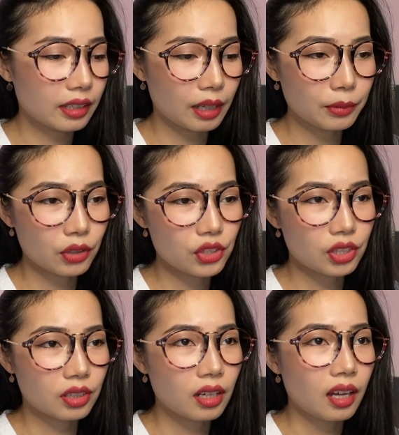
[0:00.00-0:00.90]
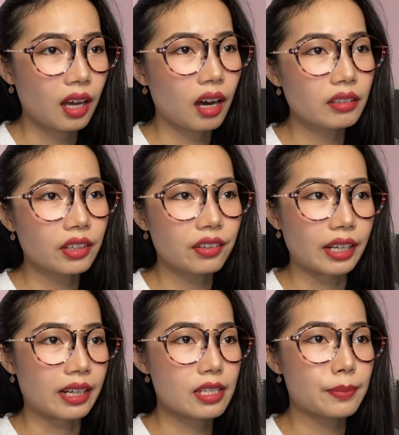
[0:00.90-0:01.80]
I'm not sure how they grade
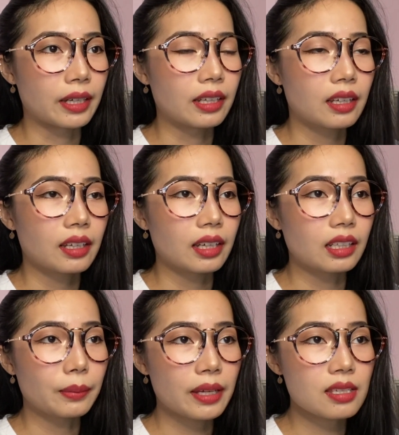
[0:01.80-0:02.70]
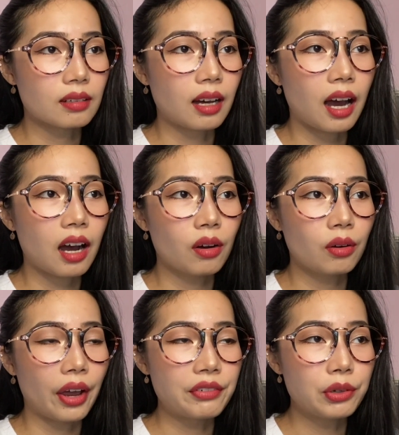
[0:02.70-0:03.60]
us, but it depends on
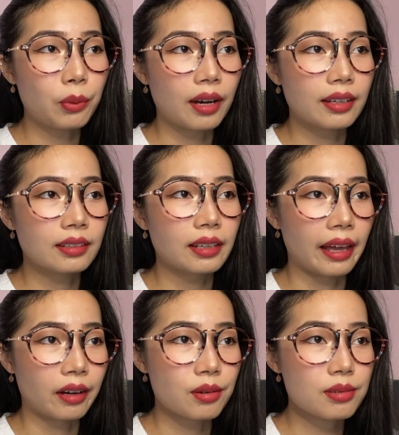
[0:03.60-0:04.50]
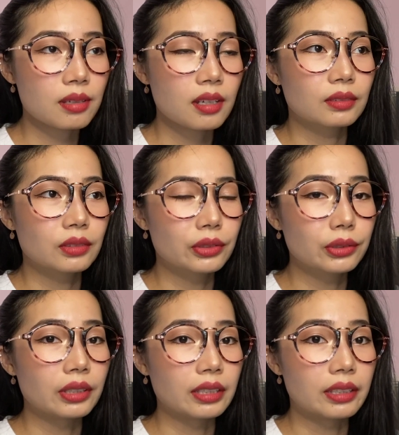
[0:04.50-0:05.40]
how everyone else do
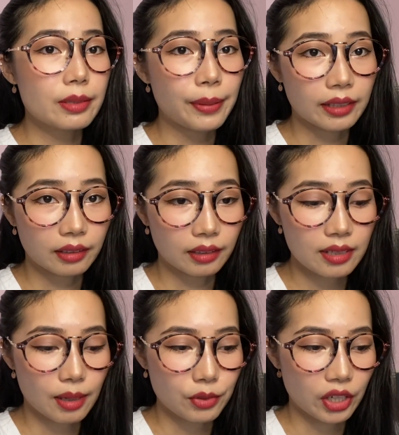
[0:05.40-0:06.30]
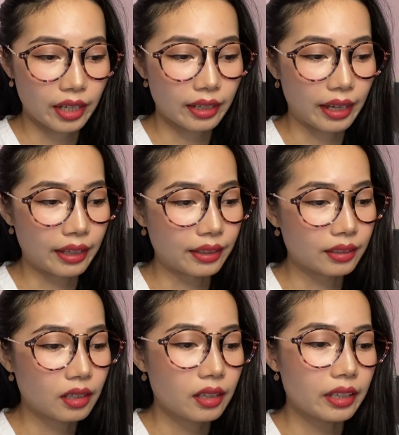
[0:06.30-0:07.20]
in this particular subject,
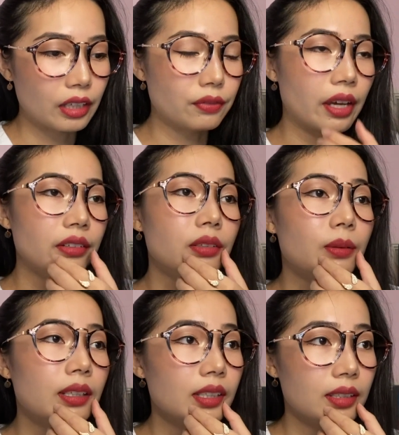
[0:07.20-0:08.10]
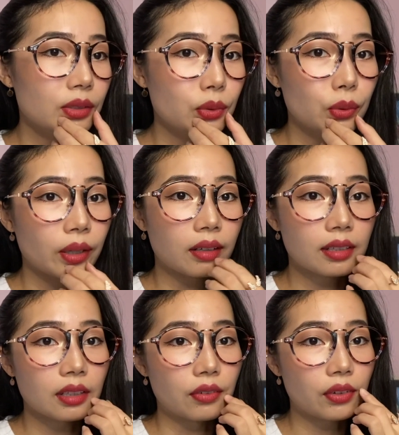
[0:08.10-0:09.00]
and if everyone didn't do well,
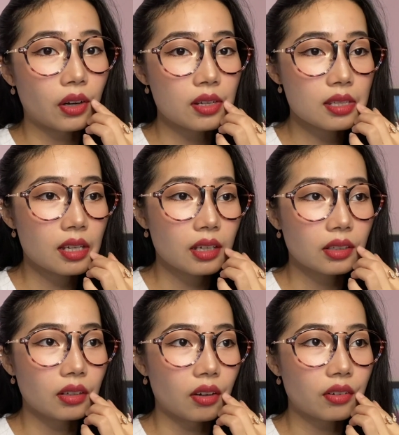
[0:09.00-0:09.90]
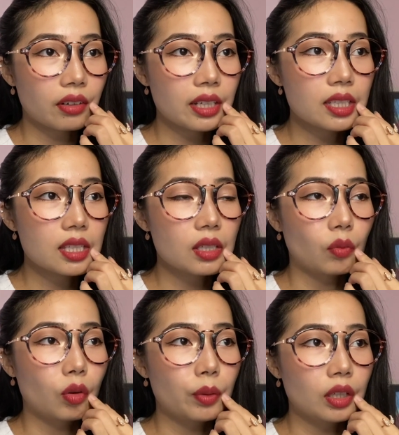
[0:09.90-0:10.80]
then of course your grade
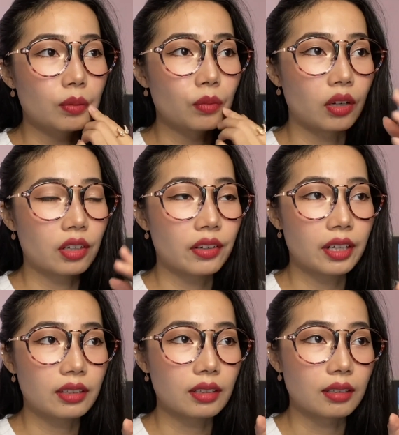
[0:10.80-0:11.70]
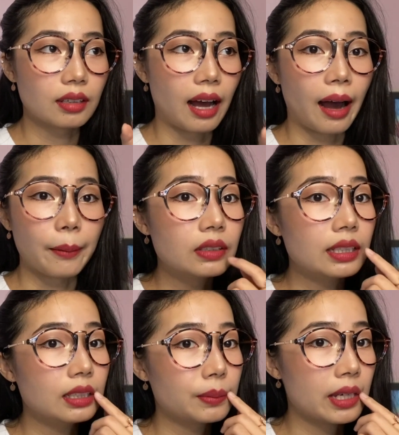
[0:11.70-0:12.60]
will be moderated up.
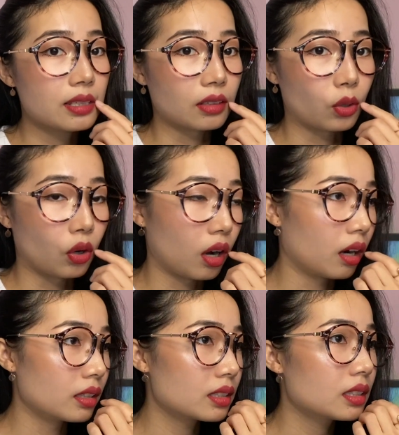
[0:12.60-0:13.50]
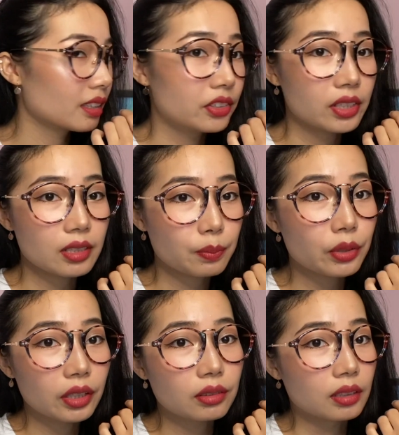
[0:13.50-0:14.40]
Really depends on the cohort. Just
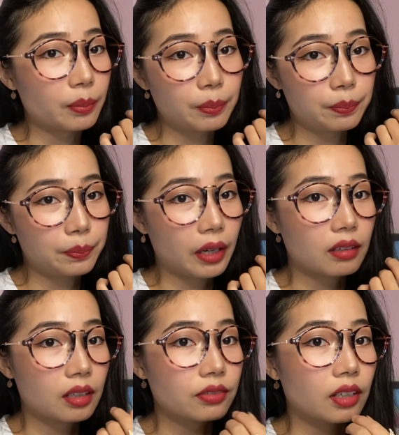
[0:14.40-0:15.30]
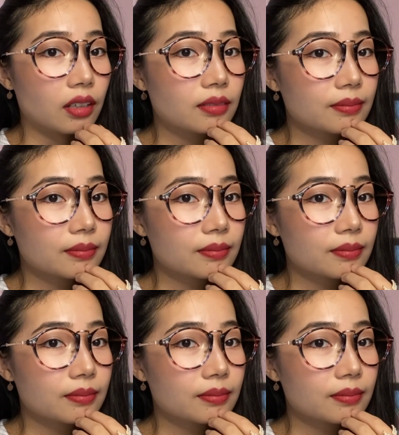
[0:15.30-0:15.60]
pray to the bell curve god.